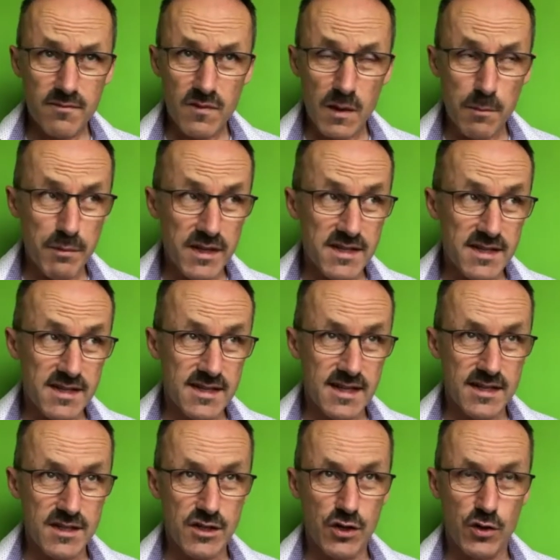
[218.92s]

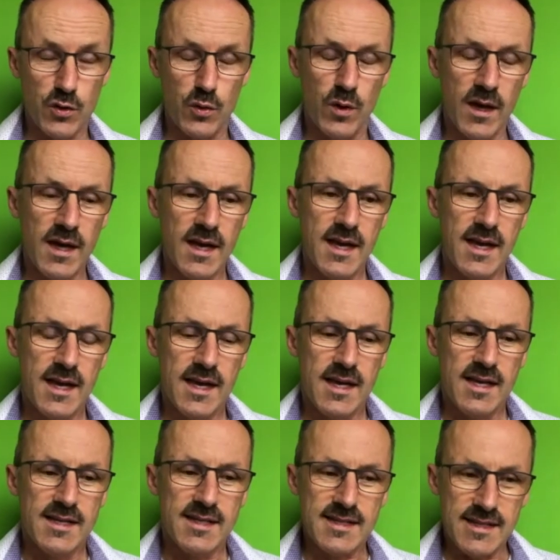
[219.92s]
businesses who
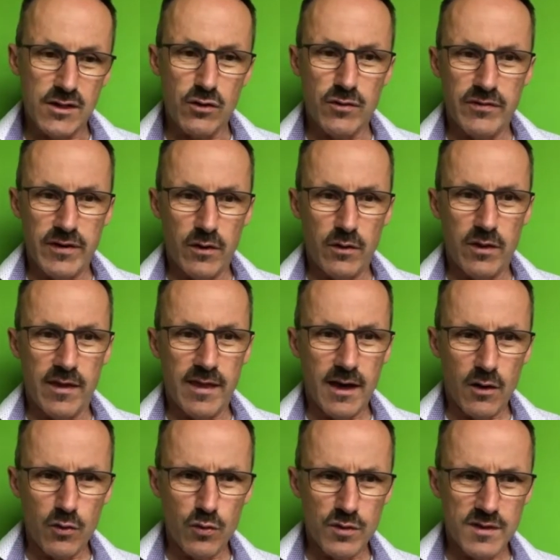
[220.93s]
still feel that the
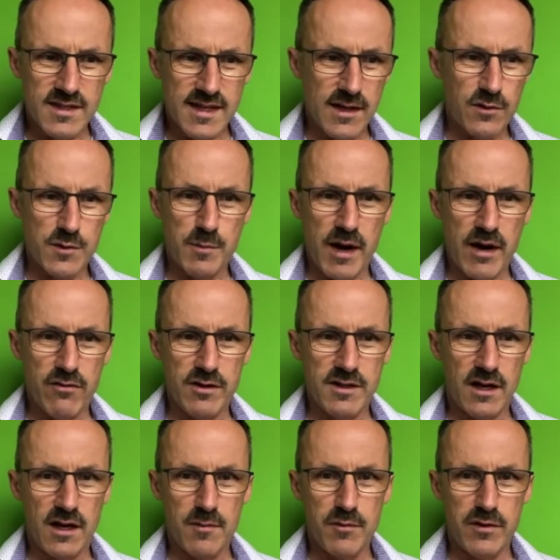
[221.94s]
old sales
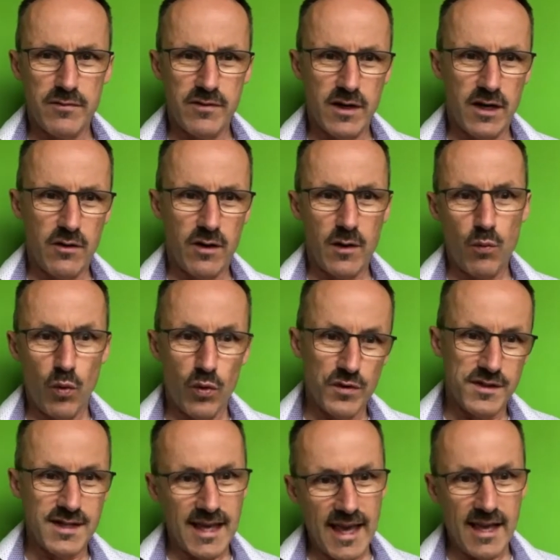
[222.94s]
paradigm of, I want
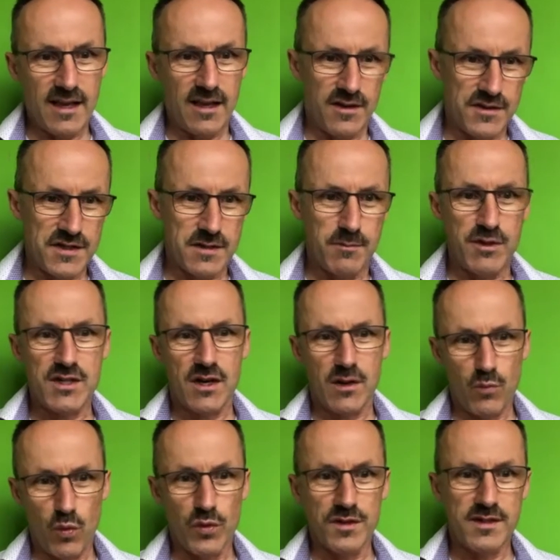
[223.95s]
to get customers, I
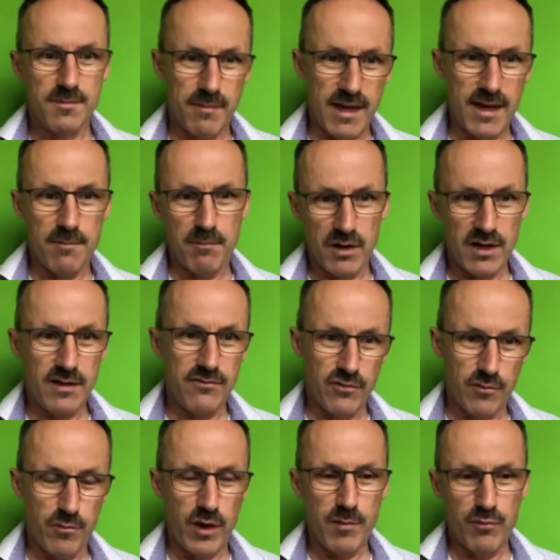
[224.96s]
want to make money
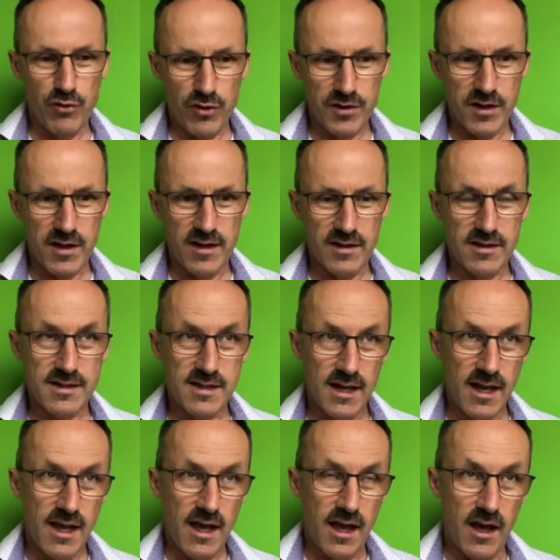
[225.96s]
from my products,
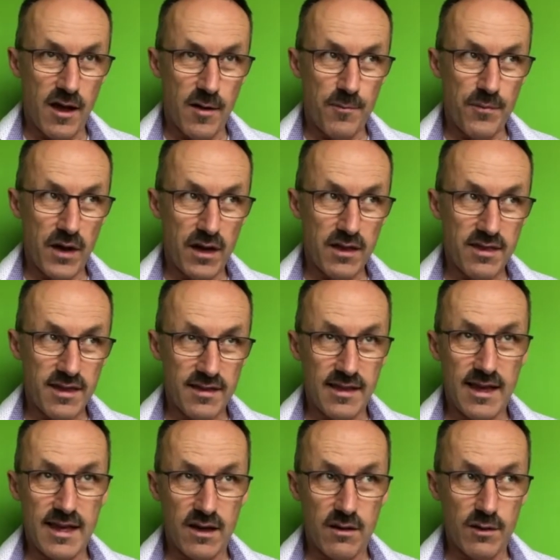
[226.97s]
I think
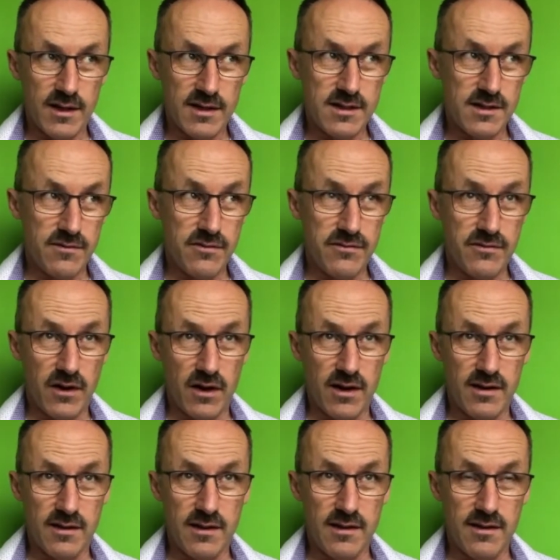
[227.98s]
they're going to
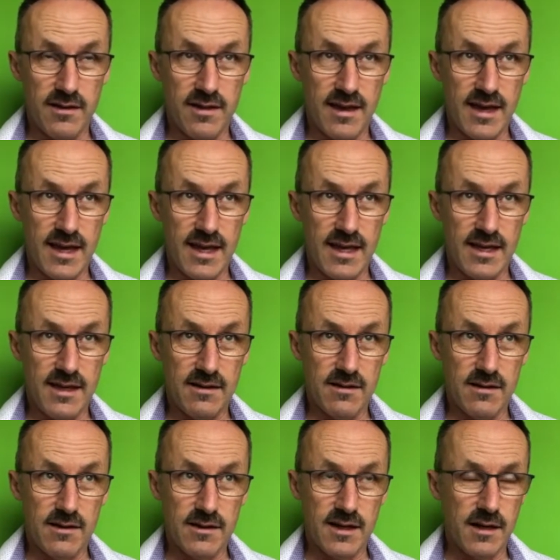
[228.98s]
find that they
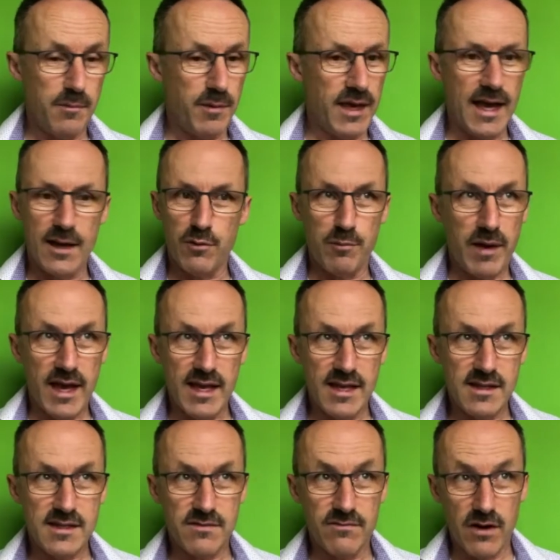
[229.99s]
are going to be
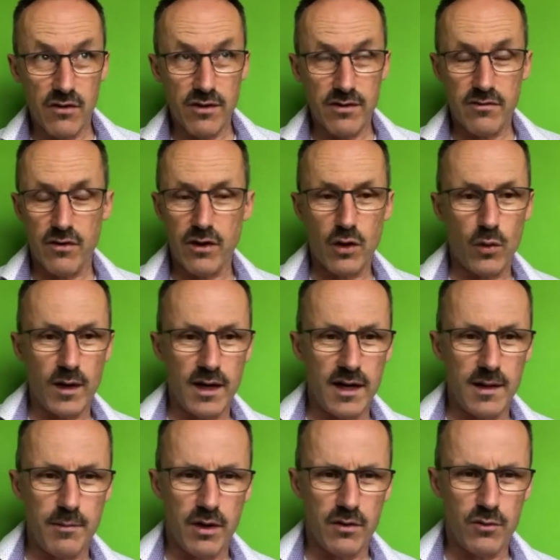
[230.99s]
outpaced very, very quickly
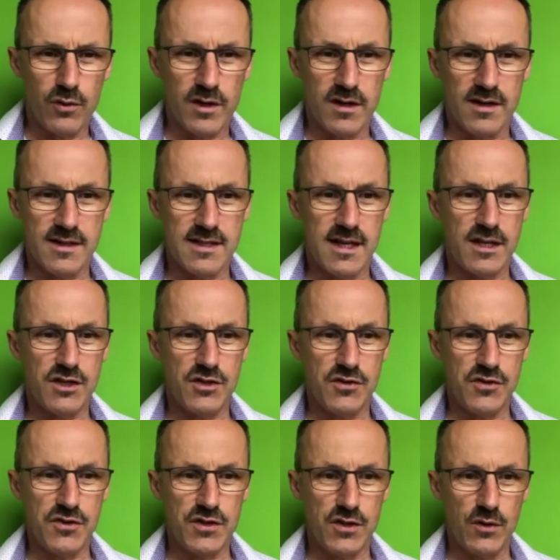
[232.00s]
by
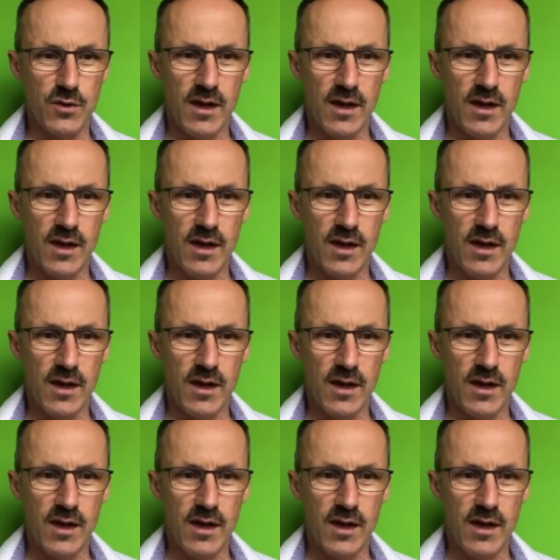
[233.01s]
organizations who